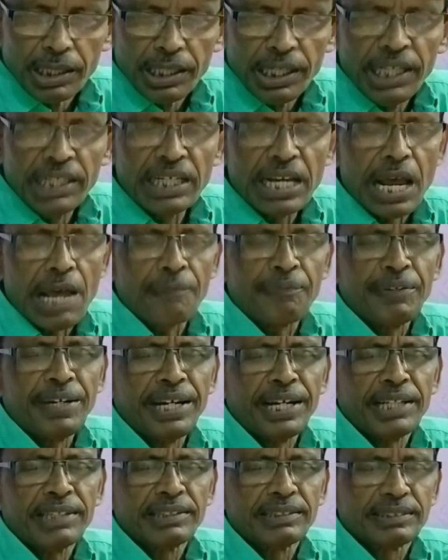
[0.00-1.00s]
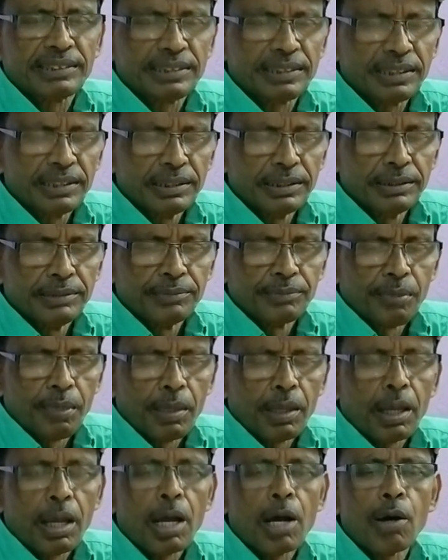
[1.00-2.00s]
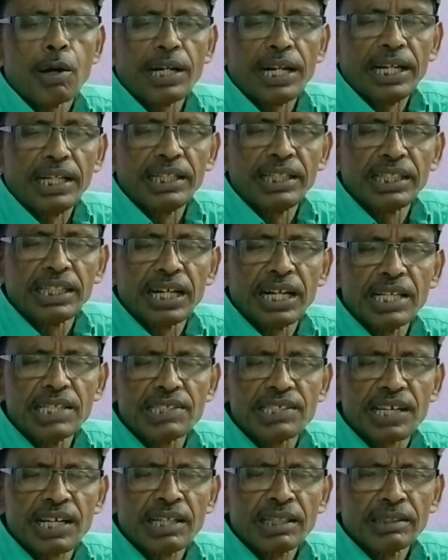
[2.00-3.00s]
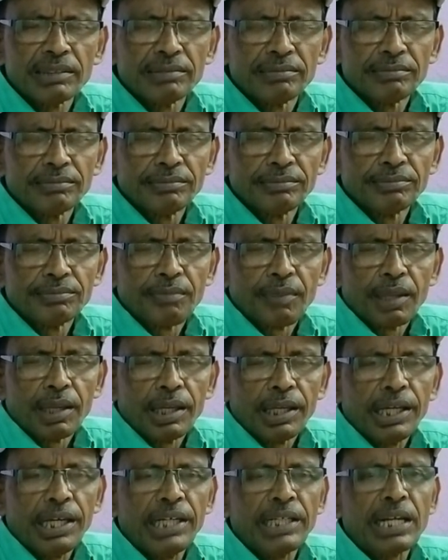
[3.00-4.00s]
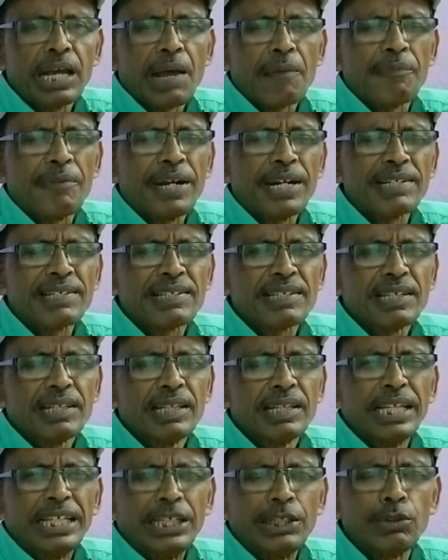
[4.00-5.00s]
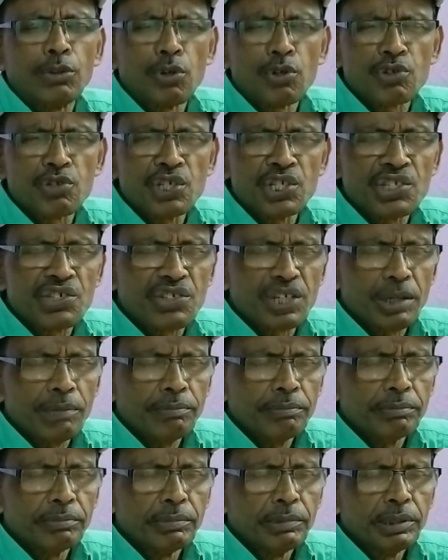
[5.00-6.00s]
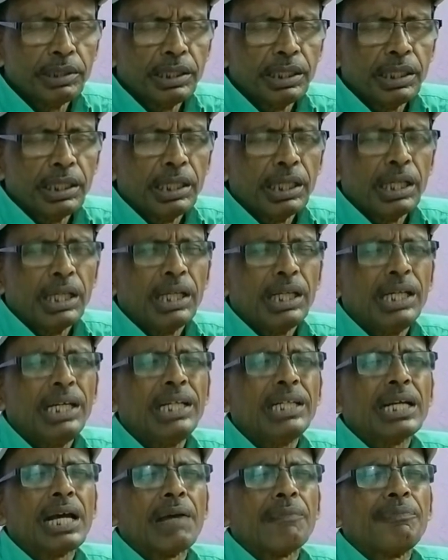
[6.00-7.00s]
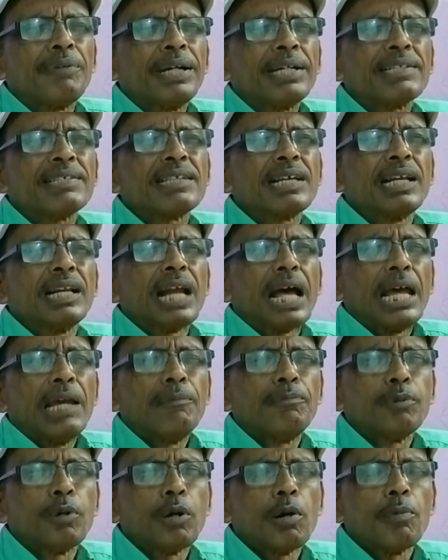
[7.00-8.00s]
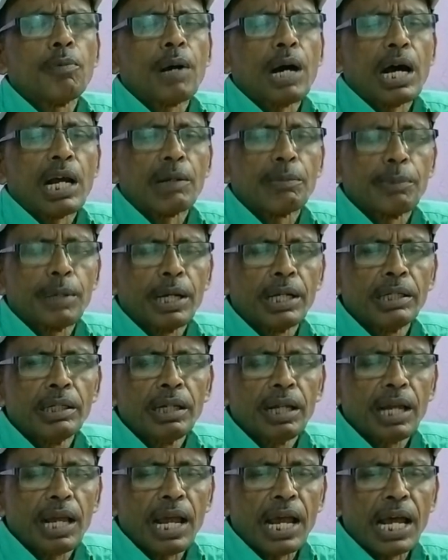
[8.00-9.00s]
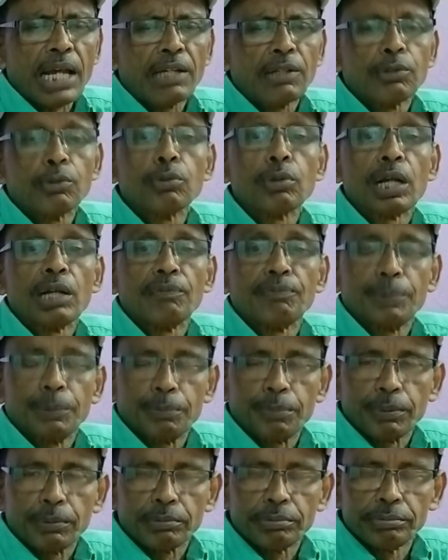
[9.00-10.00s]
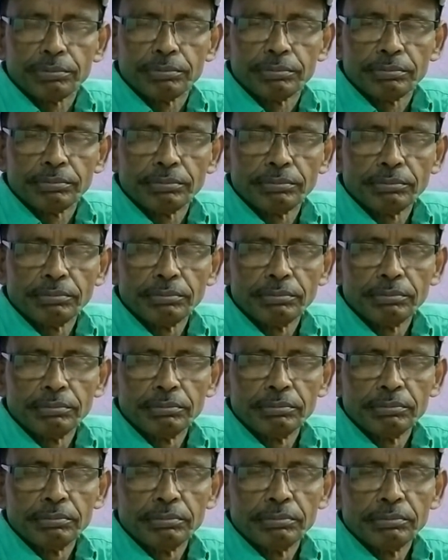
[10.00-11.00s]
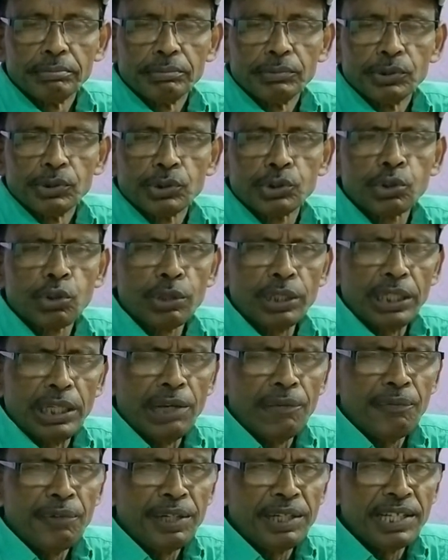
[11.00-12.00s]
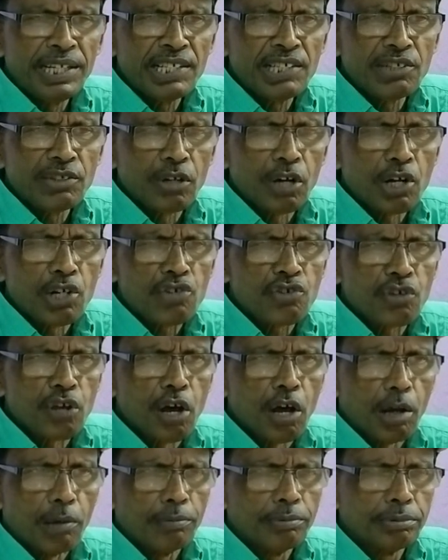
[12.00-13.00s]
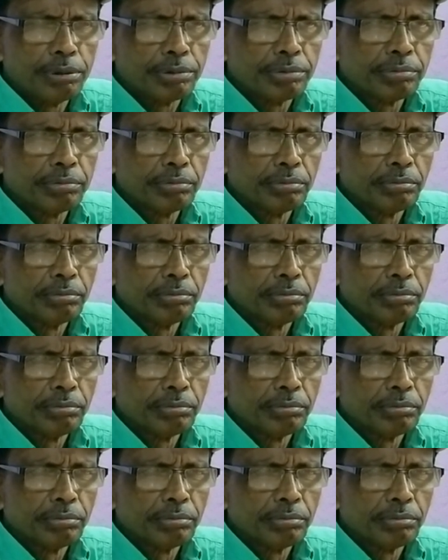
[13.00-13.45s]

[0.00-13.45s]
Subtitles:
It affects our agriculture, it affects the ecosystem, it affects the life of urban and rural people. So if it is not solved